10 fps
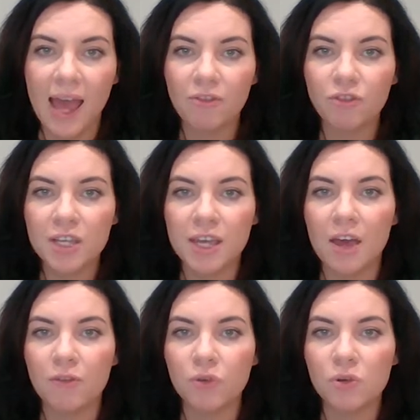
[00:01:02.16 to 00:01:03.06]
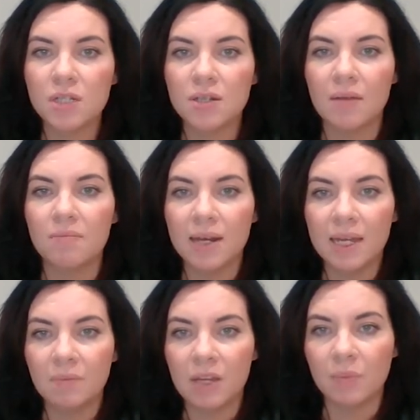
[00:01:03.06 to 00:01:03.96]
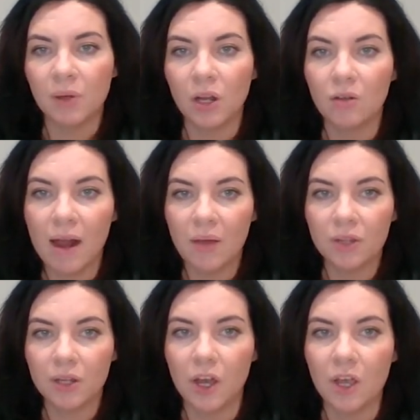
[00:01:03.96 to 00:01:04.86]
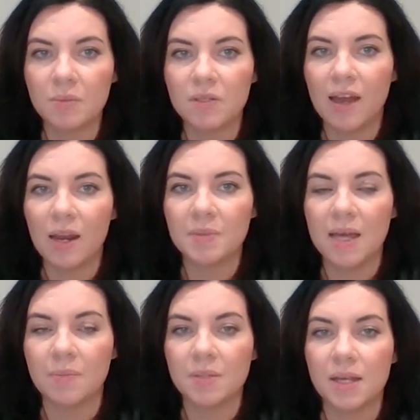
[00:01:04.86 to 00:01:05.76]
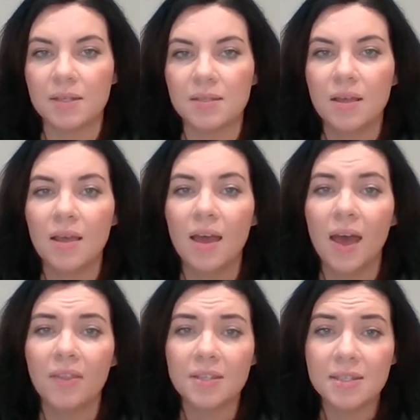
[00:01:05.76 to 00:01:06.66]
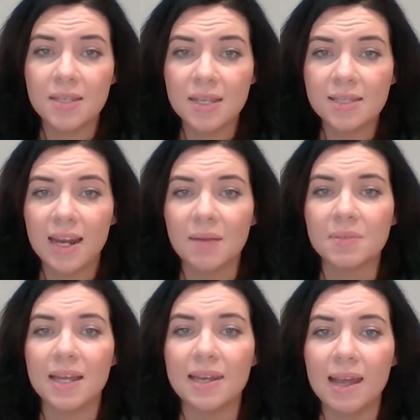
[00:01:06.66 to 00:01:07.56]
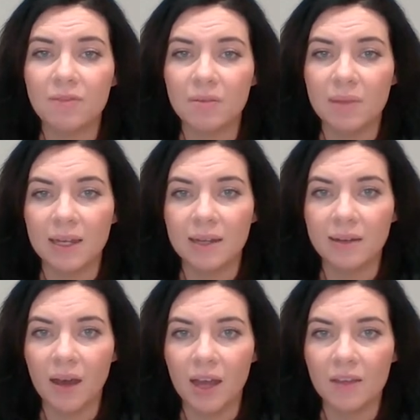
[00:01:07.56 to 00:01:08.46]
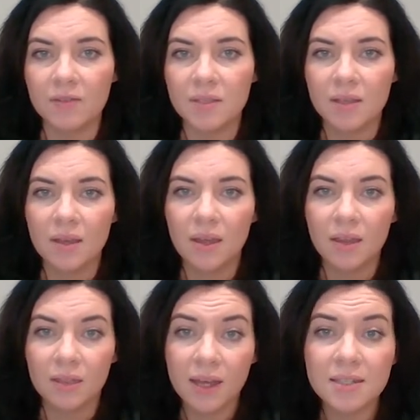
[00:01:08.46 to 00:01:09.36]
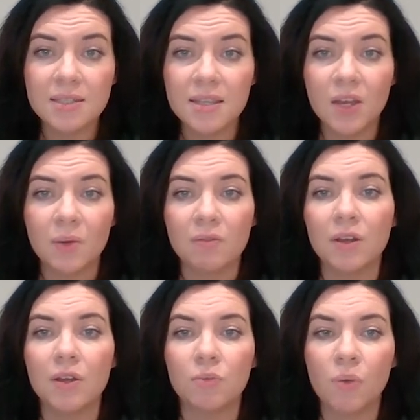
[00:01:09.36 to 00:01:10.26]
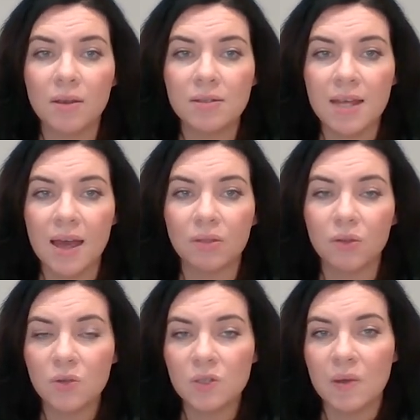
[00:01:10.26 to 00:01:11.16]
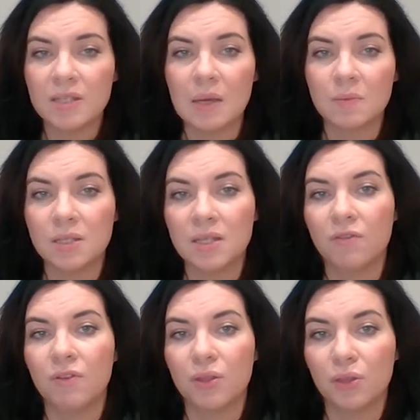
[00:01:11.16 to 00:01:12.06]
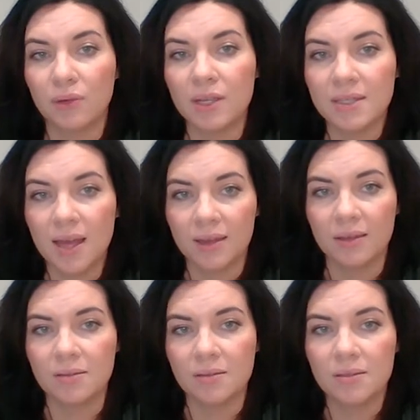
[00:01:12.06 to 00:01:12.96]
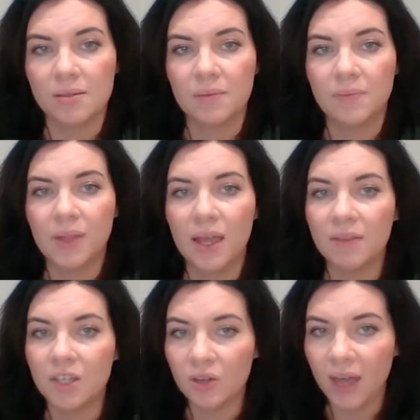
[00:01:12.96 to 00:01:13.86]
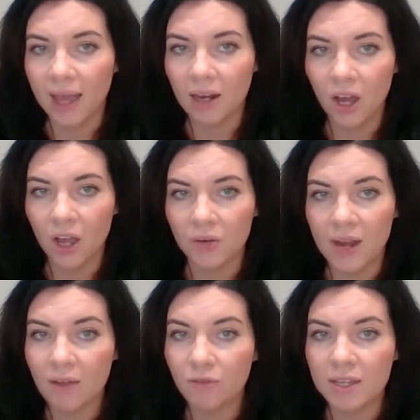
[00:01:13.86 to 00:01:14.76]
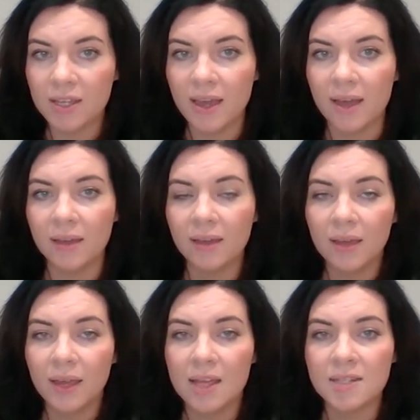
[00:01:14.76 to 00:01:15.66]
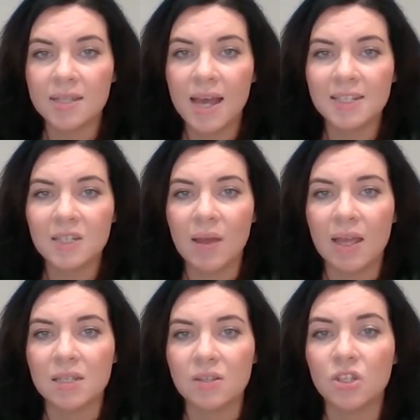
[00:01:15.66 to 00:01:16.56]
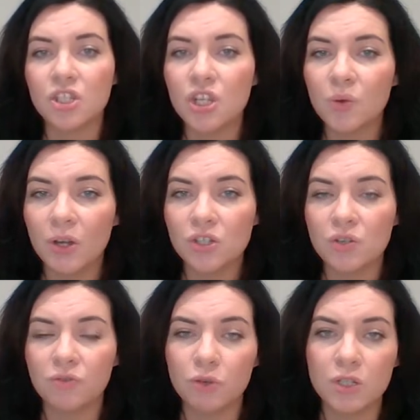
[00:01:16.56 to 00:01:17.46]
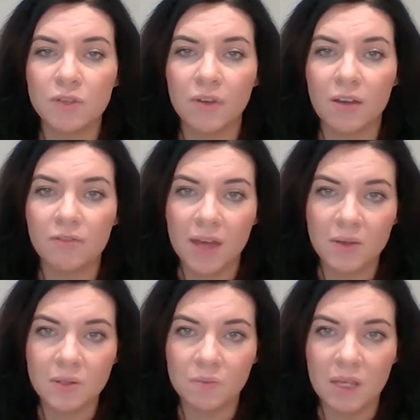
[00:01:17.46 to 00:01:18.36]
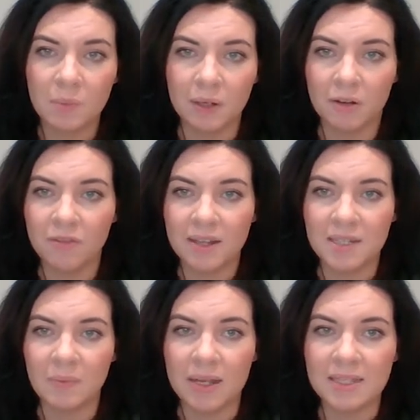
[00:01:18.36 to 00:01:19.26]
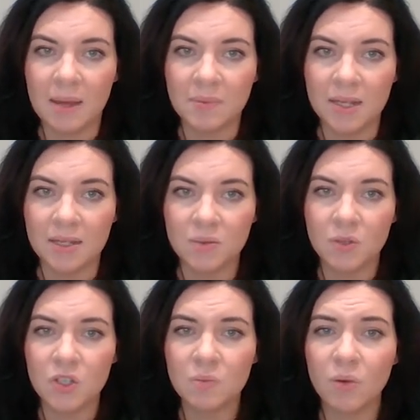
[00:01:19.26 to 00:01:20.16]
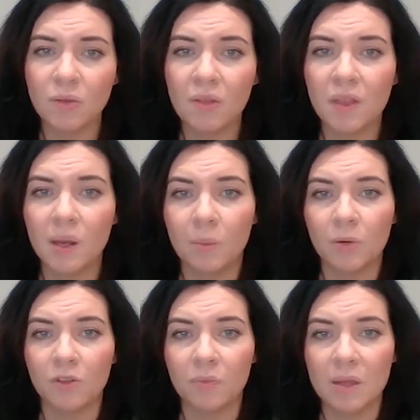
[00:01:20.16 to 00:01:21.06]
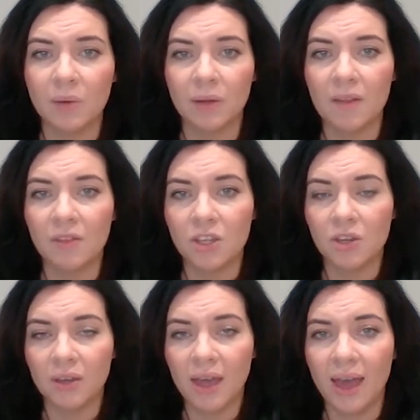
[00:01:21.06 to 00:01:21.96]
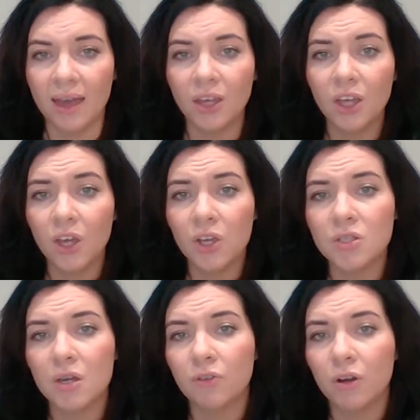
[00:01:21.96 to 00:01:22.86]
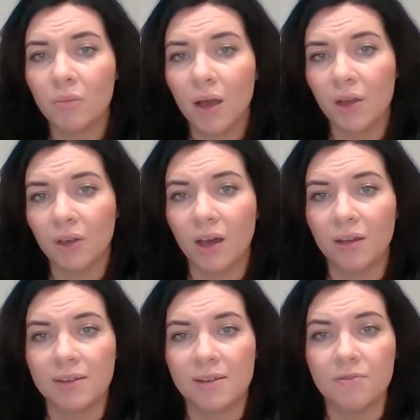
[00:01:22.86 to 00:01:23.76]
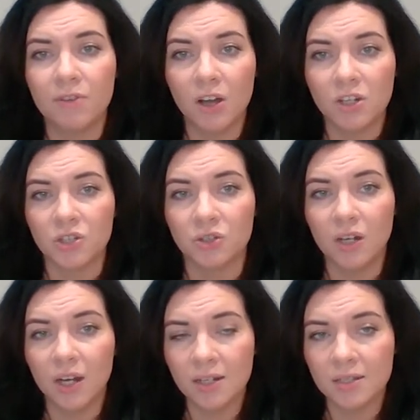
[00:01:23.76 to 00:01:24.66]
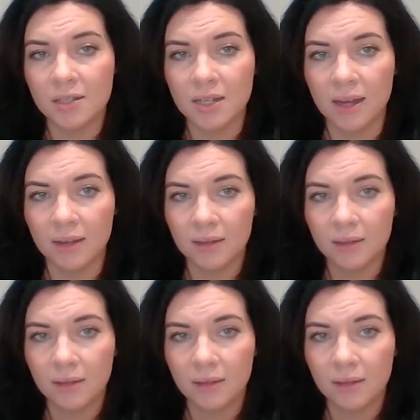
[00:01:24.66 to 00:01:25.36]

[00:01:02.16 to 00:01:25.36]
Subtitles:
Every year, 49 million people around the globe develop sepsis, and the disease claims 11 million lives. That is the equivalent of one death caused by sepsis every 3 seconds. In the UK alone, every year, it is estimated that 245,000 people are affected by sepsis, which is more than the number of people in the UK who suffer a myocardial infarction or heart attack.